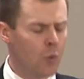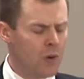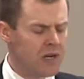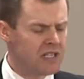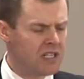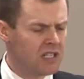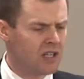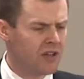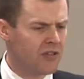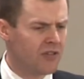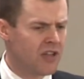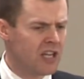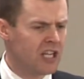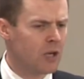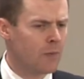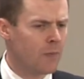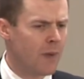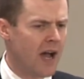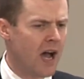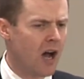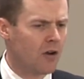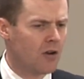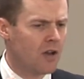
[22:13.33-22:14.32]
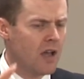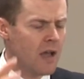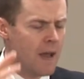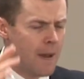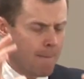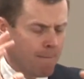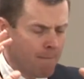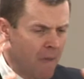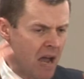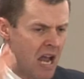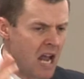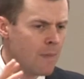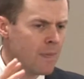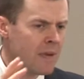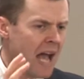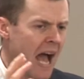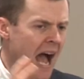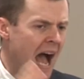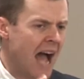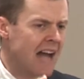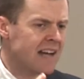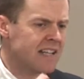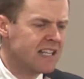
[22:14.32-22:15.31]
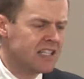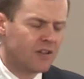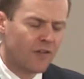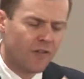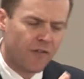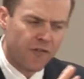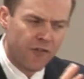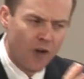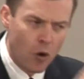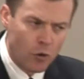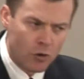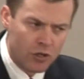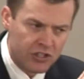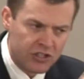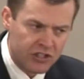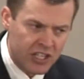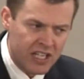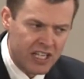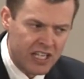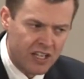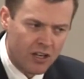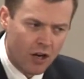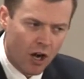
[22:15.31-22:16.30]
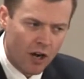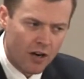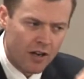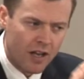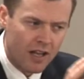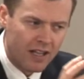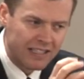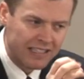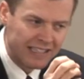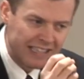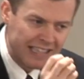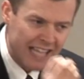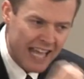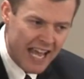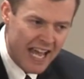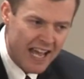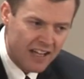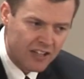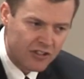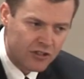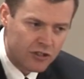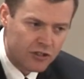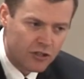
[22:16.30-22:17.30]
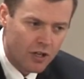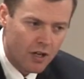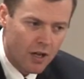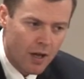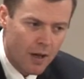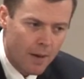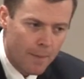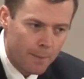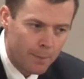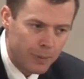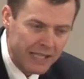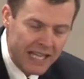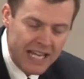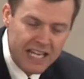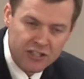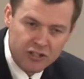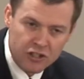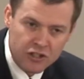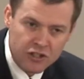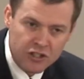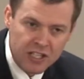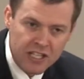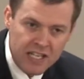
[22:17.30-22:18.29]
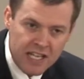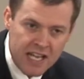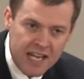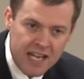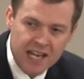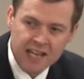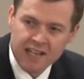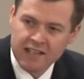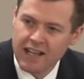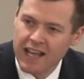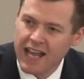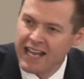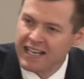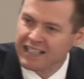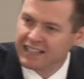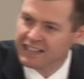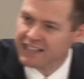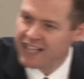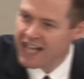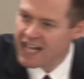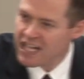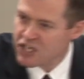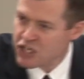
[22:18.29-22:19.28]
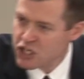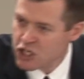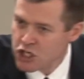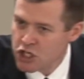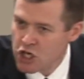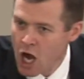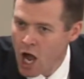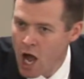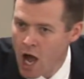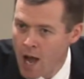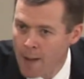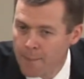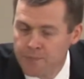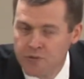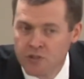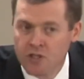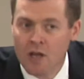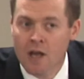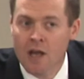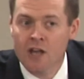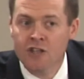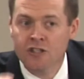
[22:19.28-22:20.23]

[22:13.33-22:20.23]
we need to think about maybe I need to focus in on less places to eat and less shops,